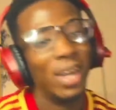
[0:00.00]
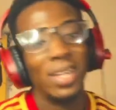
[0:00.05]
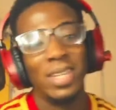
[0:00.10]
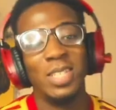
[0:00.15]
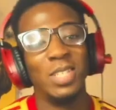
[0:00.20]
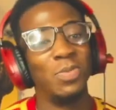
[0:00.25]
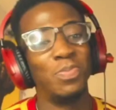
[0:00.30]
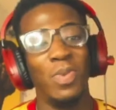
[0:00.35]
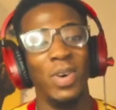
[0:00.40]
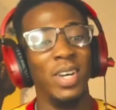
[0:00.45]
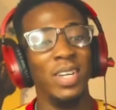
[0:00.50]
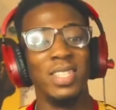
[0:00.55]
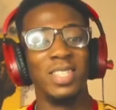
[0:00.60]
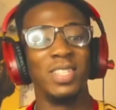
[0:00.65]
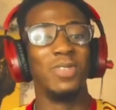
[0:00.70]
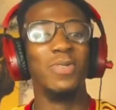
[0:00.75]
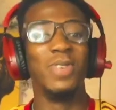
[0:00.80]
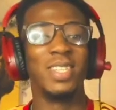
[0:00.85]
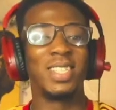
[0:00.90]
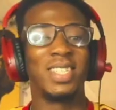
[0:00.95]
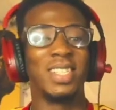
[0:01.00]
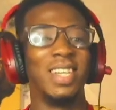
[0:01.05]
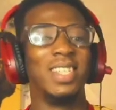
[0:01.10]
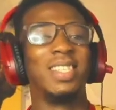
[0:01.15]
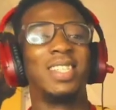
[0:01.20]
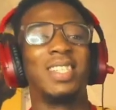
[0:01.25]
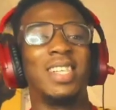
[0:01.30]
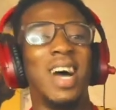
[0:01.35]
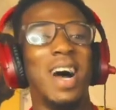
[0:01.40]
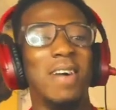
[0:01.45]
These boys ain't wasting
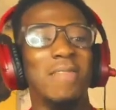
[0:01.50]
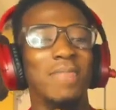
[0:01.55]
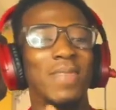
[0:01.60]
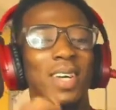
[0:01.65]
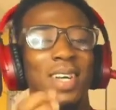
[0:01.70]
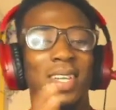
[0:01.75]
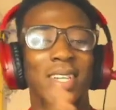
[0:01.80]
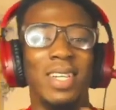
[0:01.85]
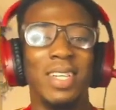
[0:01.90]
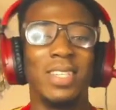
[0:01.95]
any time, man.